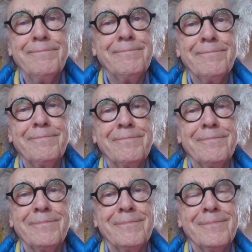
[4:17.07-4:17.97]

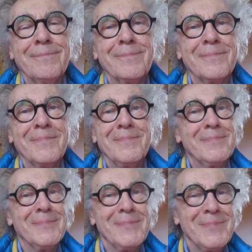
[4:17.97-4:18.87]
Nothing is said.